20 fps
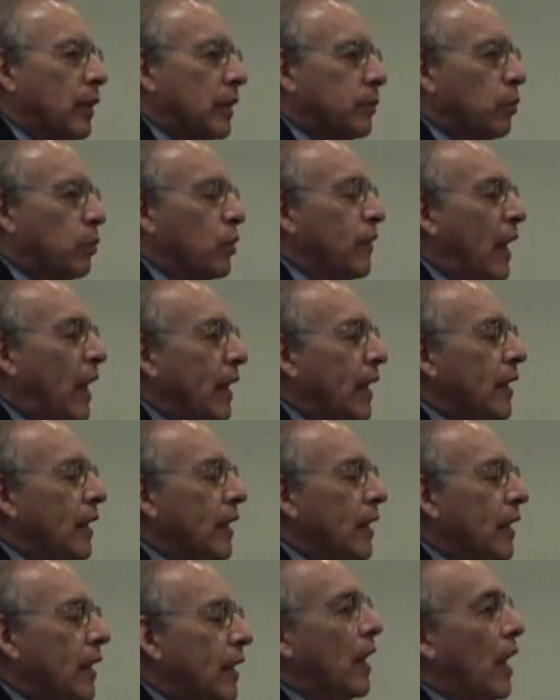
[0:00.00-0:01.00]
as
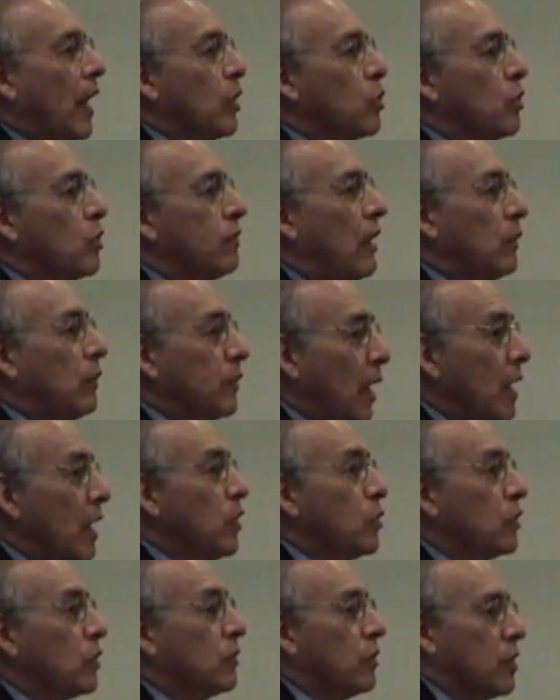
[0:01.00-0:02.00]
providing the intellectual
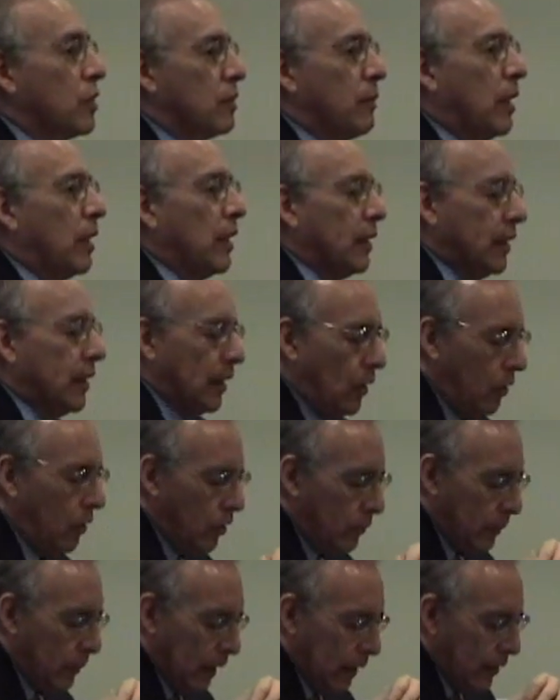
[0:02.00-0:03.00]
foundation for the market
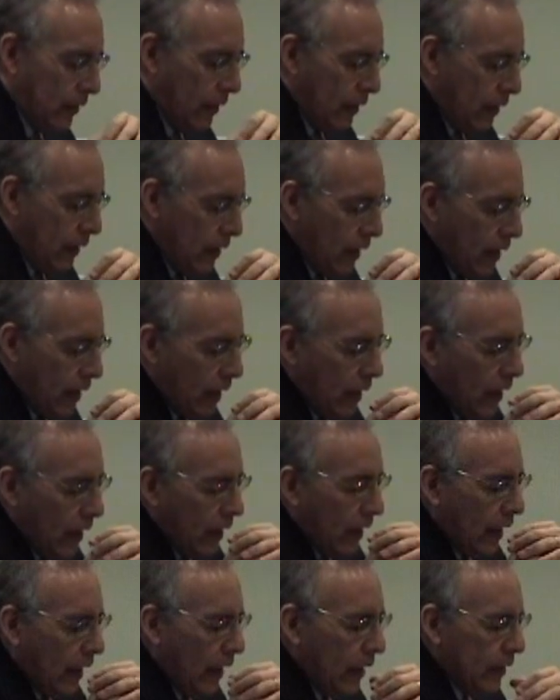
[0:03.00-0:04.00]
economy.
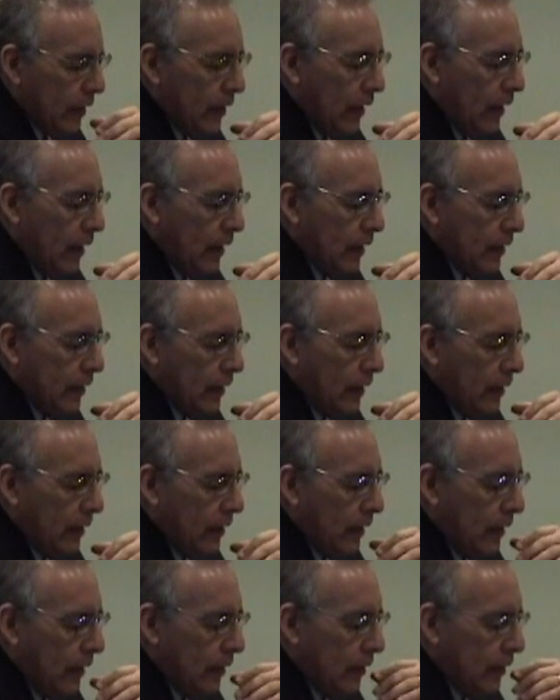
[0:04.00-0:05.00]

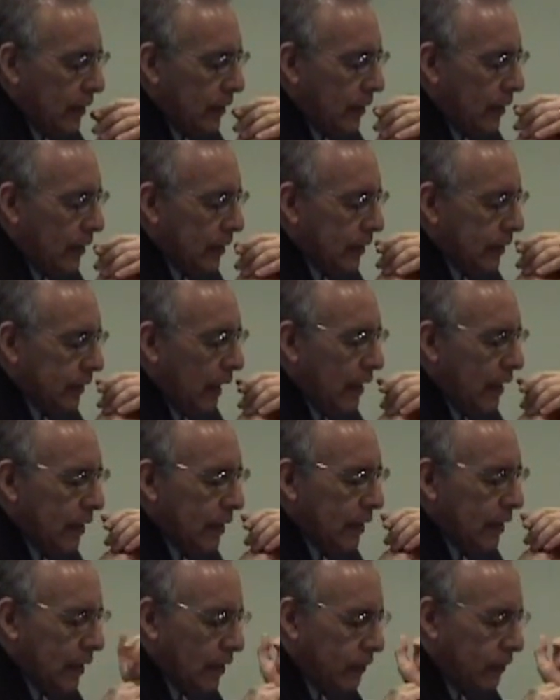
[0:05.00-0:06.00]
And
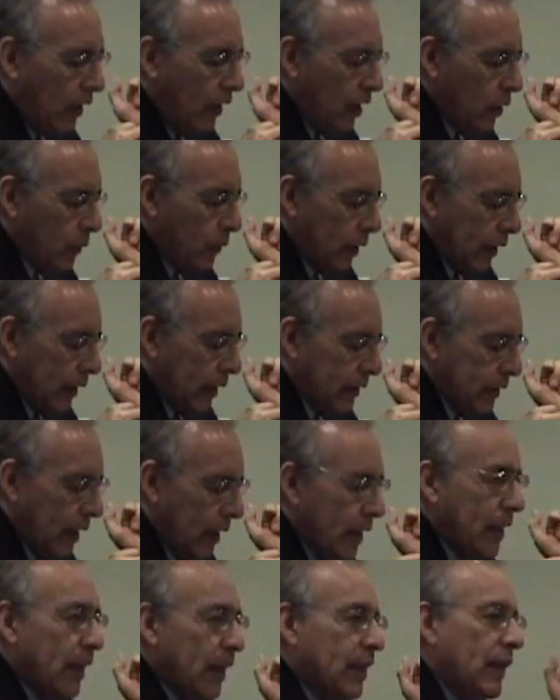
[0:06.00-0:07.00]
Sen said the following. He
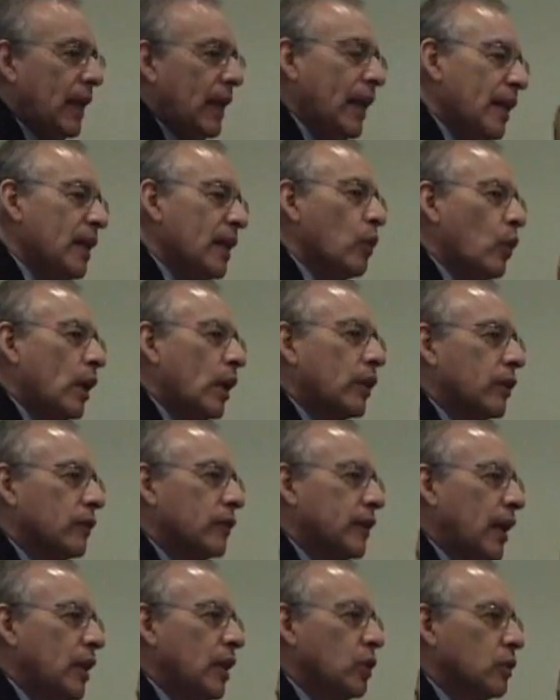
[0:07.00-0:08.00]
said that in The Wealth
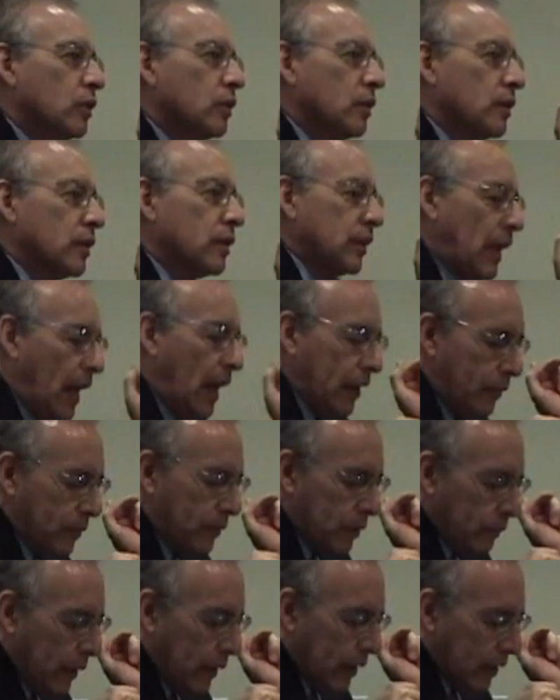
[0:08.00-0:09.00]
of Nations,
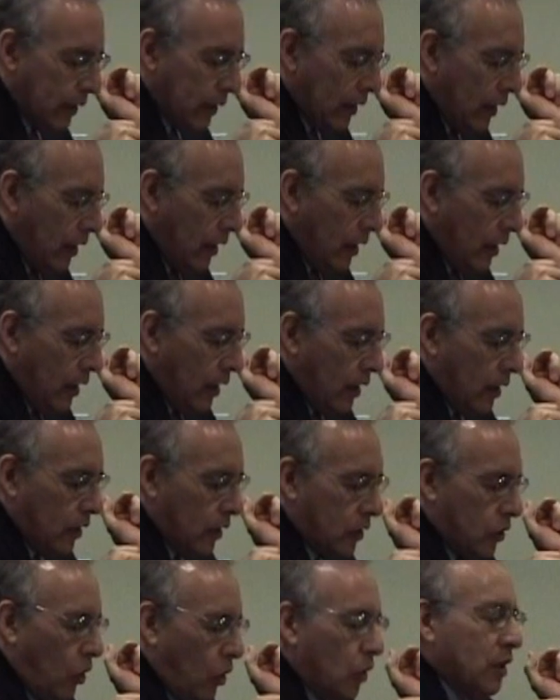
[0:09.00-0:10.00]
Adam Smith
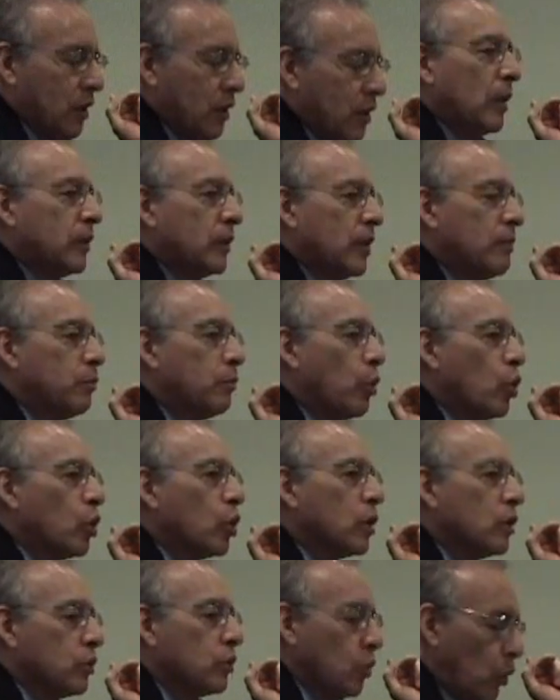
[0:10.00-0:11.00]
talked about the
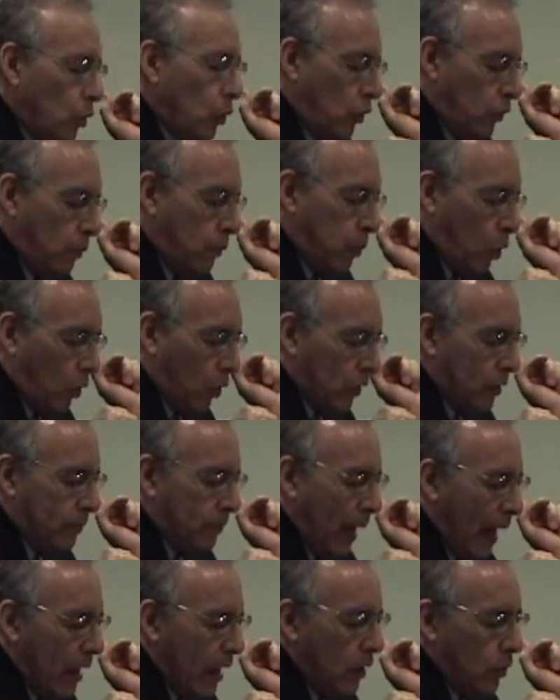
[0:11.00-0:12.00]
important role of broader
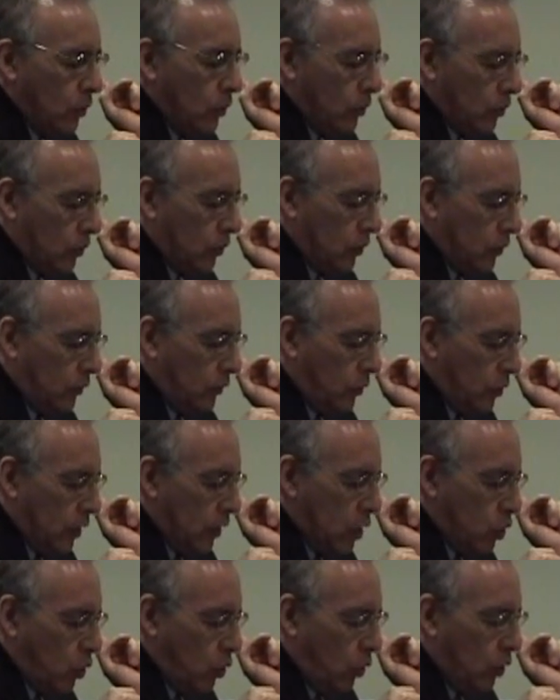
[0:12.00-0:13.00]
values for
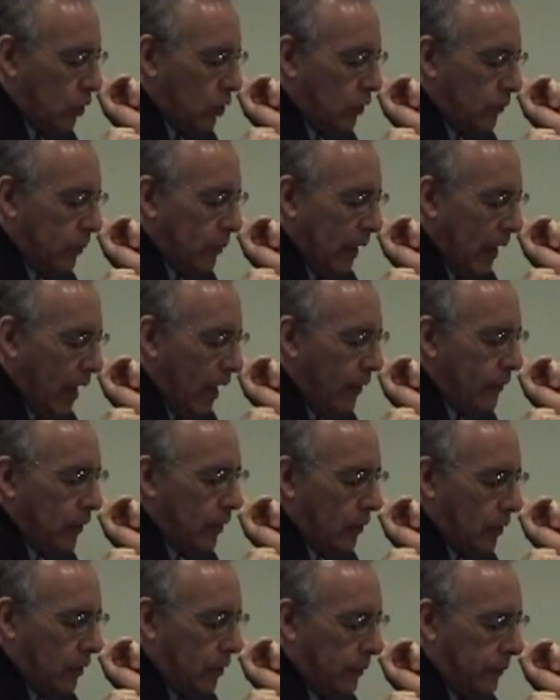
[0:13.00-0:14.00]
the choice of
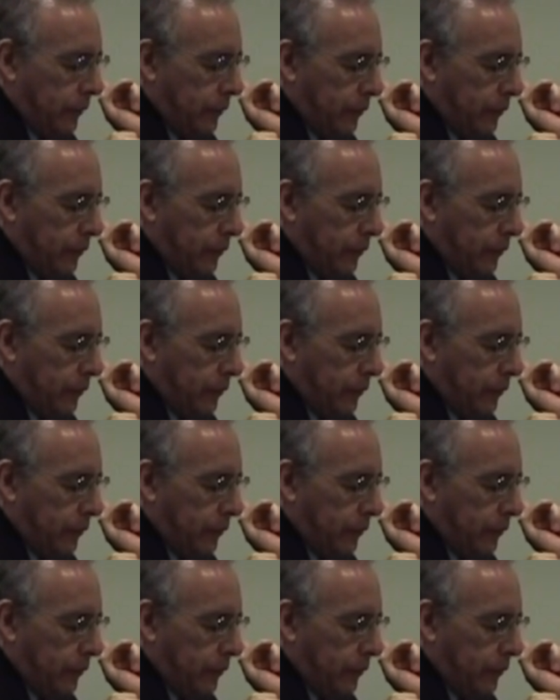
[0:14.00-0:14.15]
behavior,